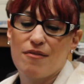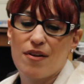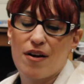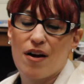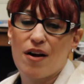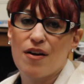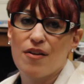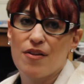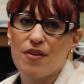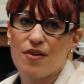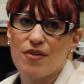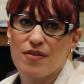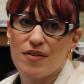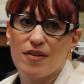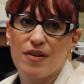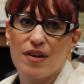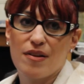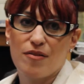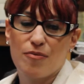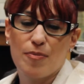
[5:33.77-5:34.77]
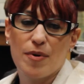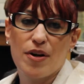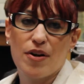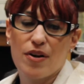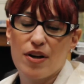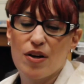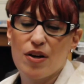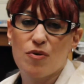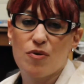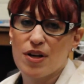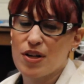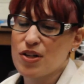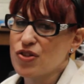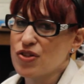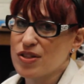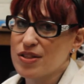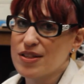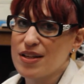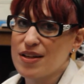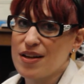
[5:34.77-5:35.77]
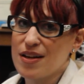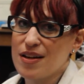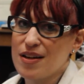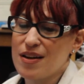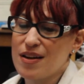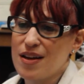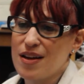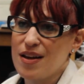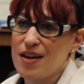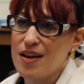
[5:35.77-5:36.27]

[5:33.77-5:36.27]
authors in this period were interested in.